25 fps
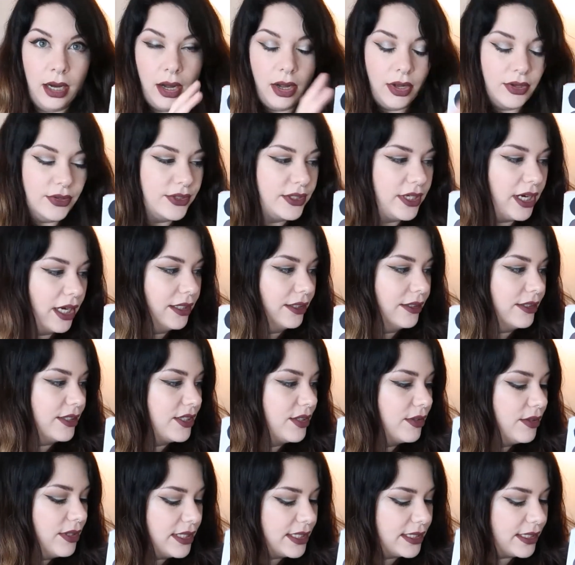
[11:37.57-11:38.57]
all the
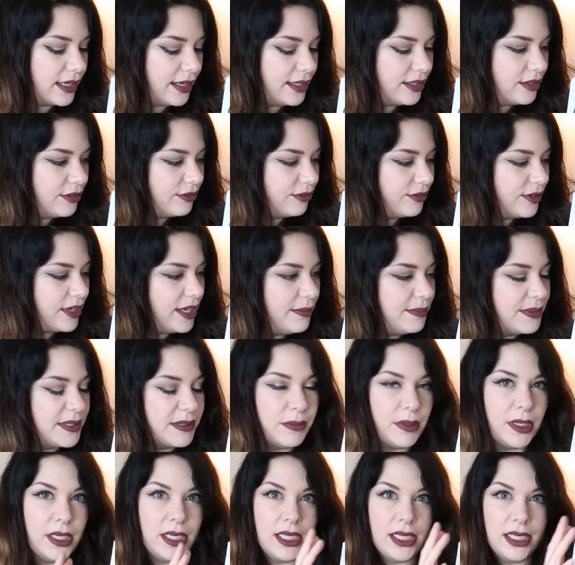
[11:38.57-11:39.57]
colors. So this kind of
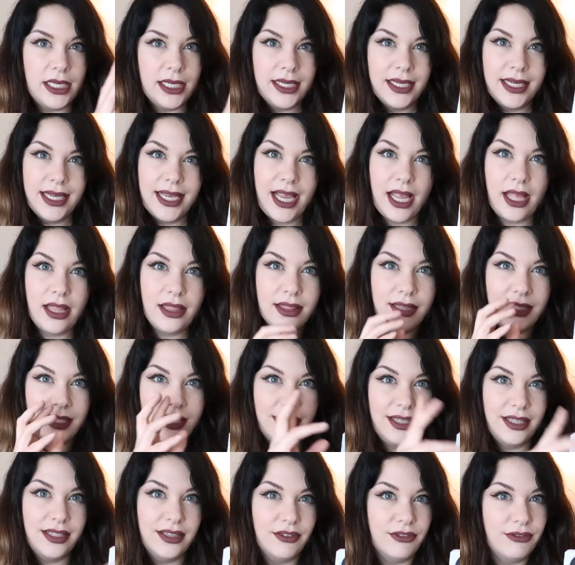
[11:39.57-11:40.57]
keeps me in
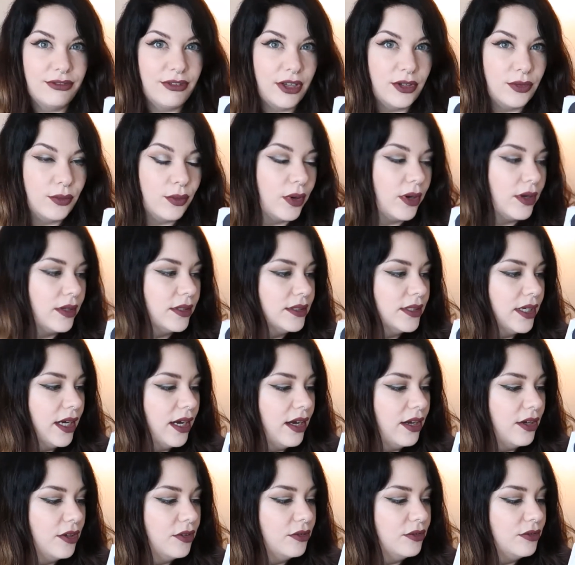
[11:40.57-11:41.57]
the fun world
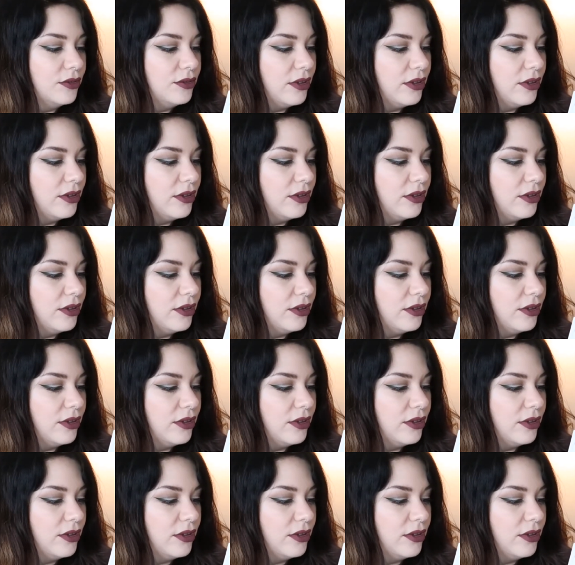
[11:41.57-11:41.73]
of